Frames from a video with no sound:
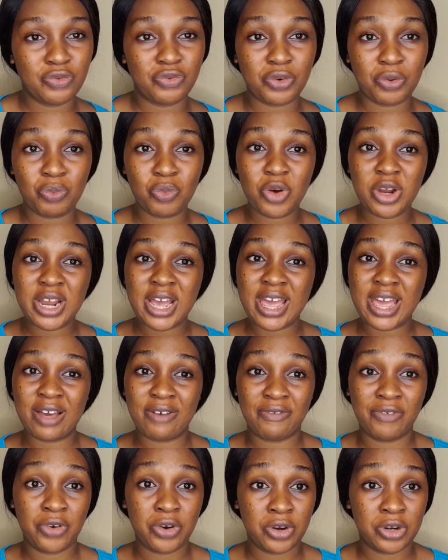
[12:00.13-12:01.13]
from what I
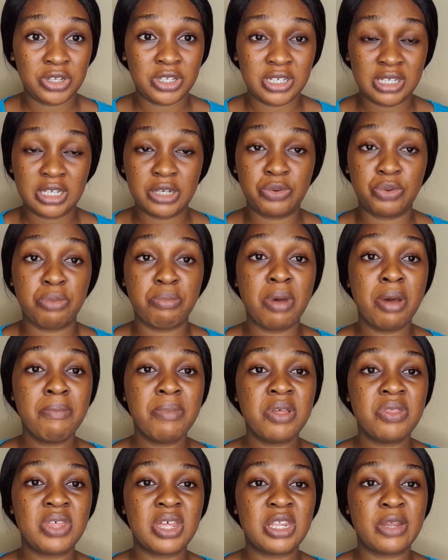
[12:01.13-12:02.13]
have heard today?
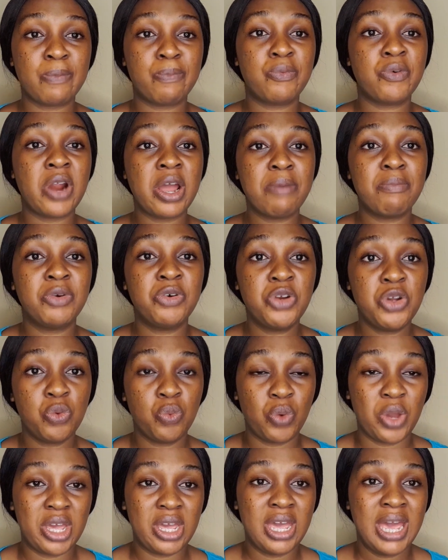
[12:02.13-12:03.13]
Remember that the primary
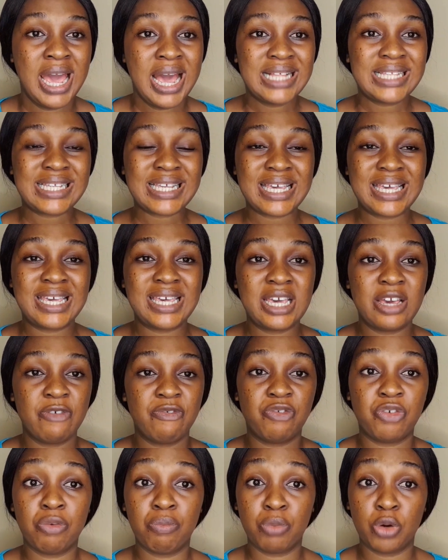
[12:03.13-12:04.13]
way to hear
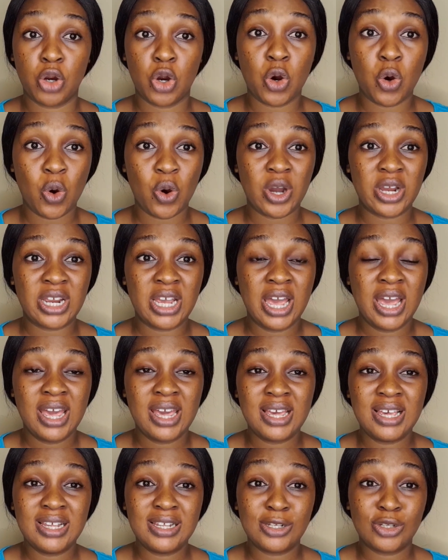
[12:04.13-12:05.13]
from God
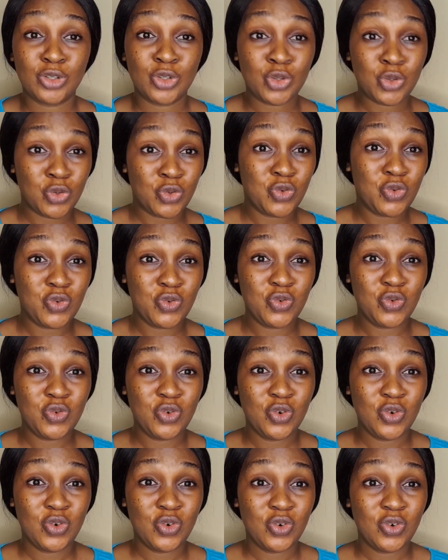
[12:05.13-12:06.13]
is
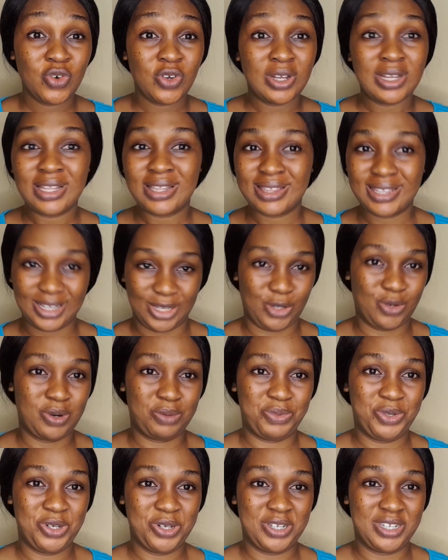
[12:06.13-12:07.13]
through the
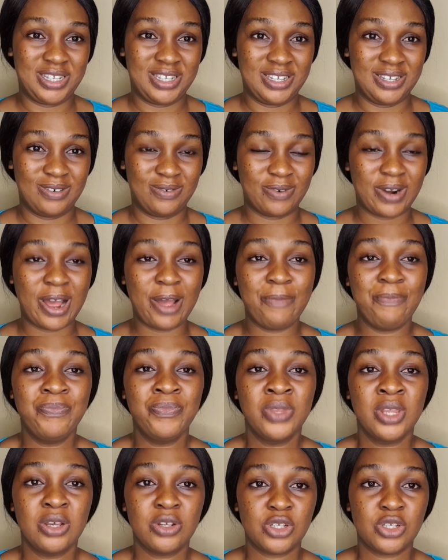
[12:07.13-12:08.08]
scriptures, right?